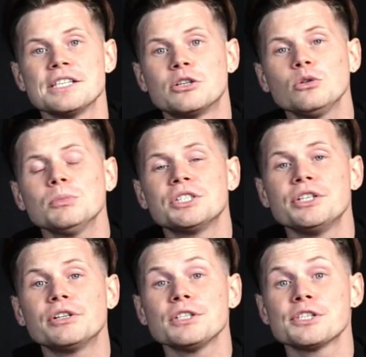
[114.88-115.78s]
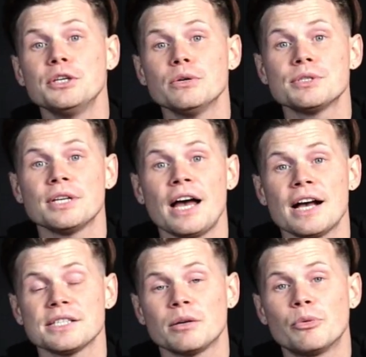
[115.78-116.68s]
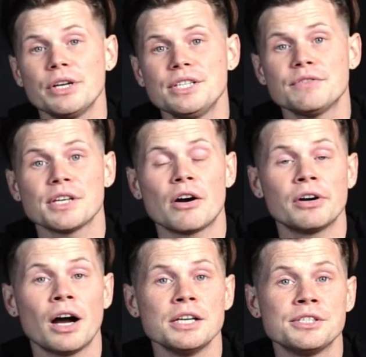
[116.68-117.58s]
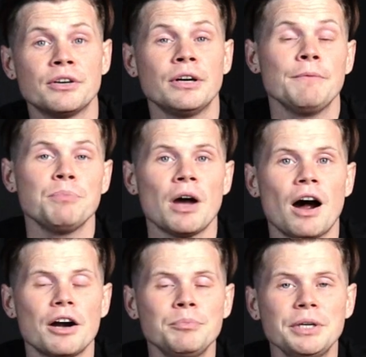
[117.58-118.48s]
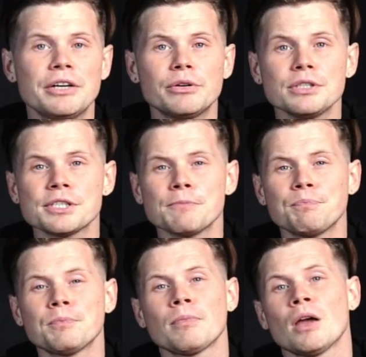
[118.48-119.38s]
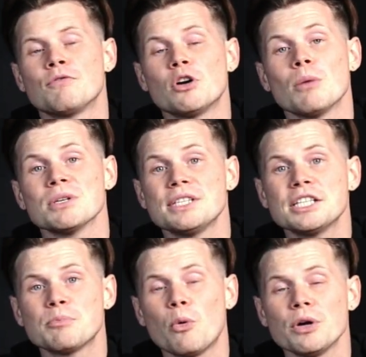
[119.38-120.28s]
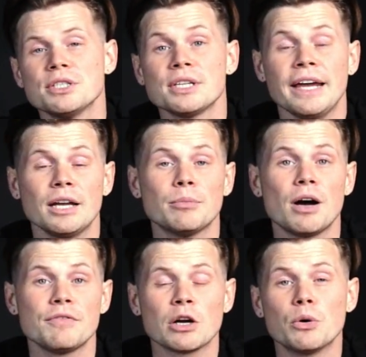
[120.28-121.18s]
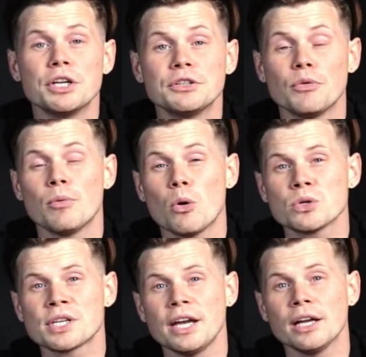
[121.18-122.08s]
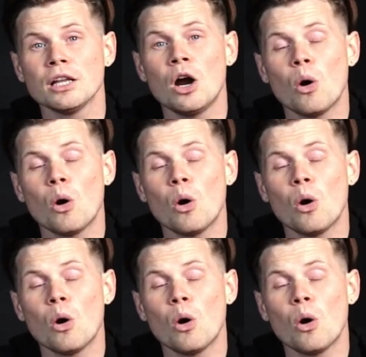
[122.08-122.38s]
As the raw materials used as abrasives are either hard minerals from 6 points and above according to the Mohs scale